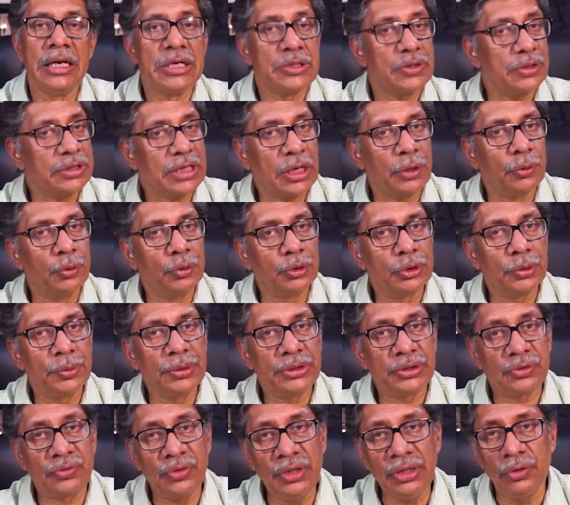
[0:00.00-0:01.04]
So there are going to be
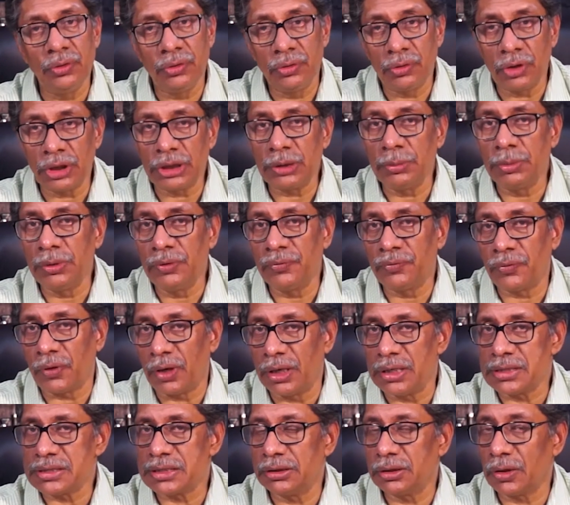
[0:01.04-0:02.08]
three notable
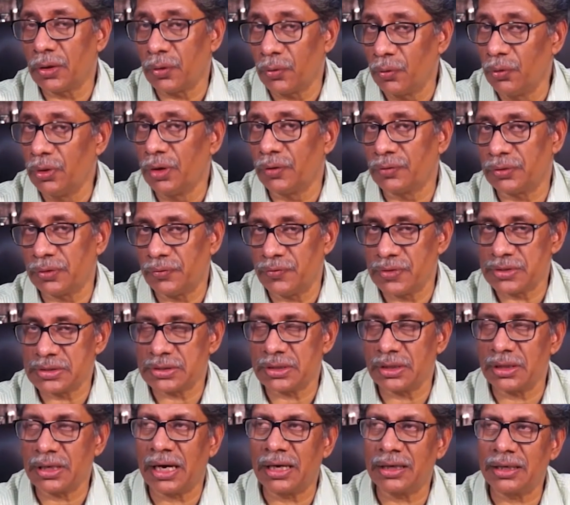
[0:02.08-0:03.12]
falls in the whole of the
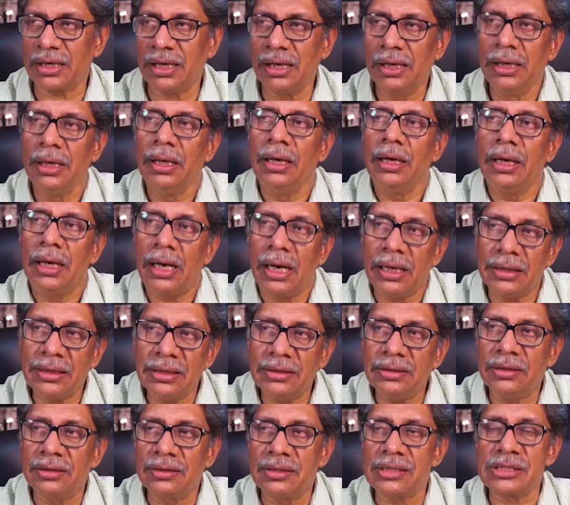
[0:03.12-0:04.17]
Western Ghat. Other
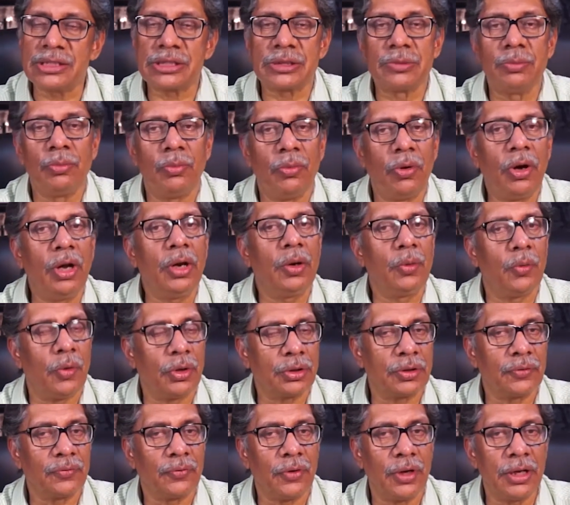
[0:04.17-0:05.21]
than this small
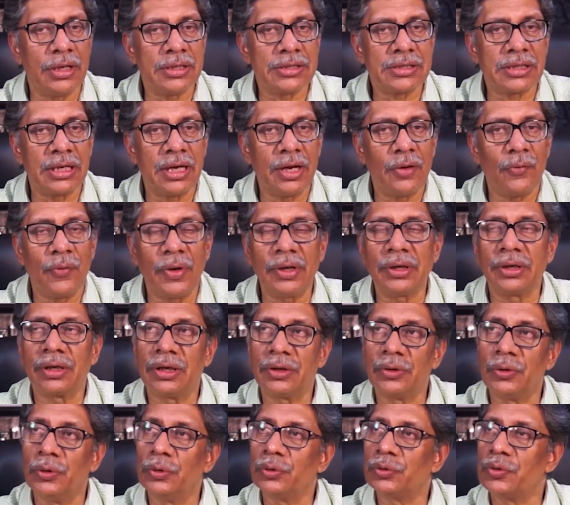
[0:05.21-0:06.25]
waterfalls, one
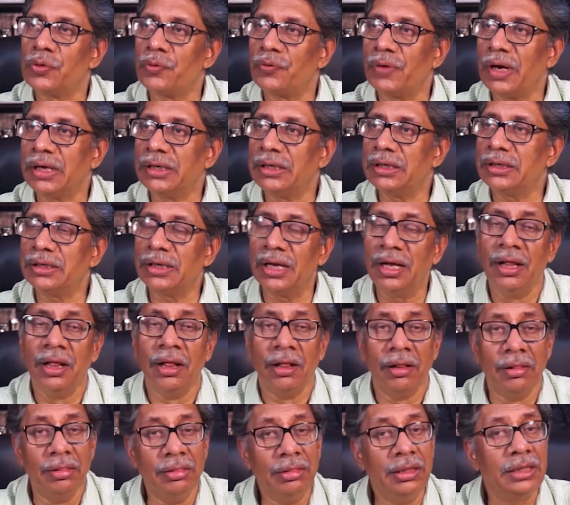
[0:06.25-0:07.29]
can go on to find it
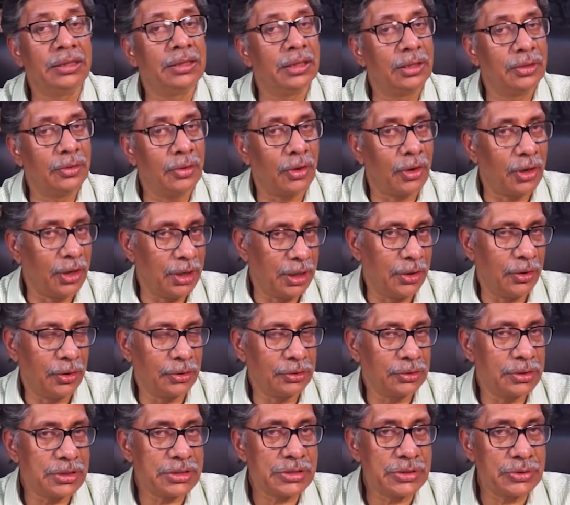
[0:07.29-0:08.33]
littered all
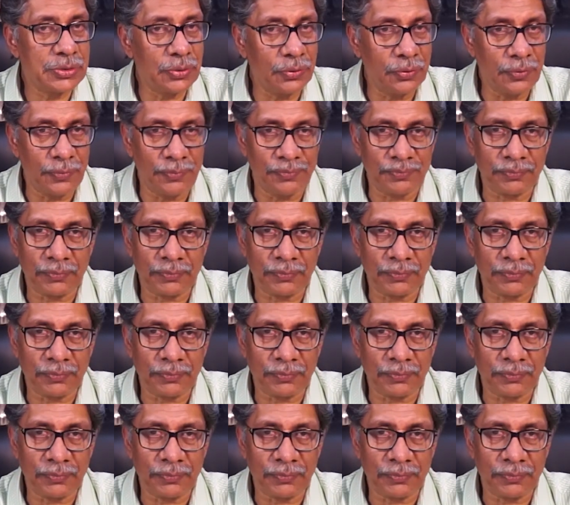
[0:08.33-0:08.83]
along this zone.